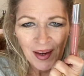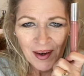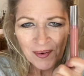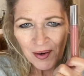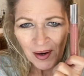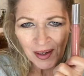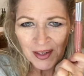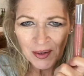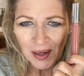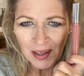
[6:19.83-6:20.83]
for our
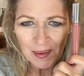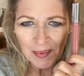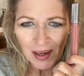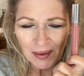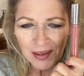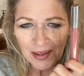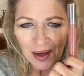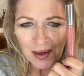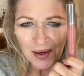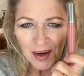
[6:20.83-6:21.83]
enduring lip color. It's
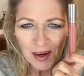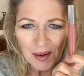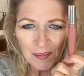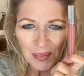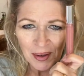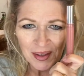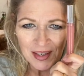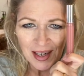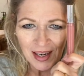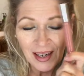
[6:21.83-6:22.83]
called
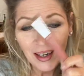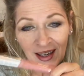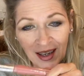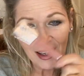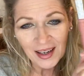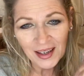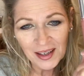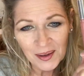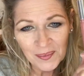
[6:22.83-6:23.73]
Birthday Cake.